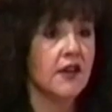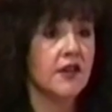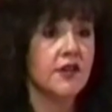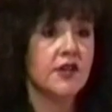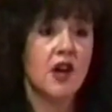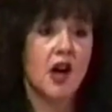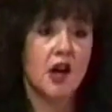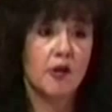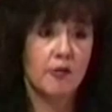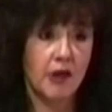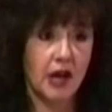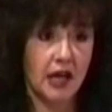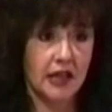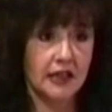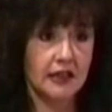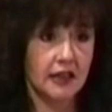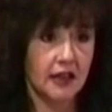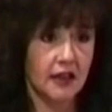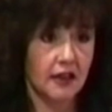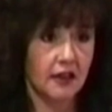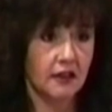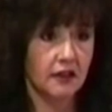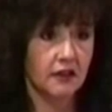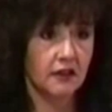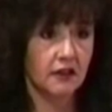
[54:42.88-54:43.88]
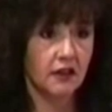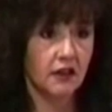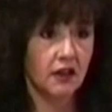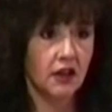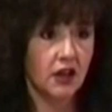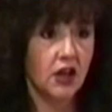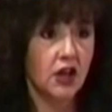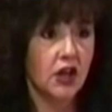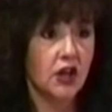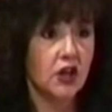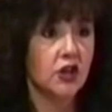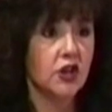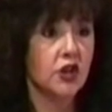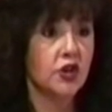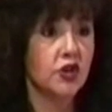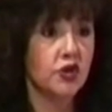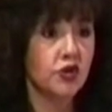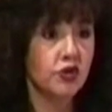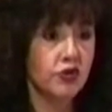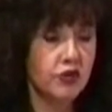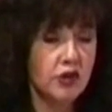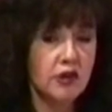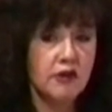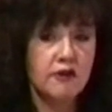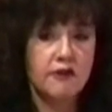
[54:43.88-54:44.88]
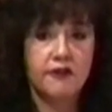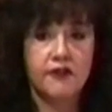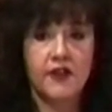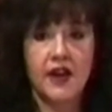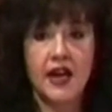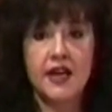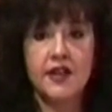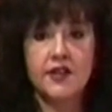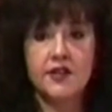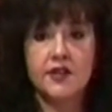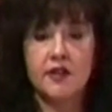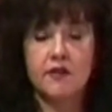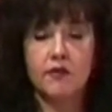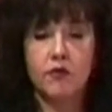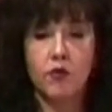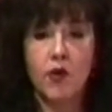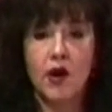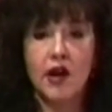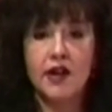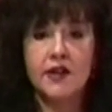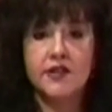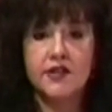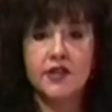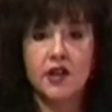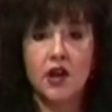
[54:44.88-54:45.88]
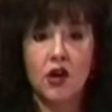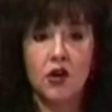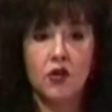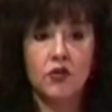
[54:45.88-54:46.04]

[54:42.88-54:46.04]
the Dharmata, the true face of one's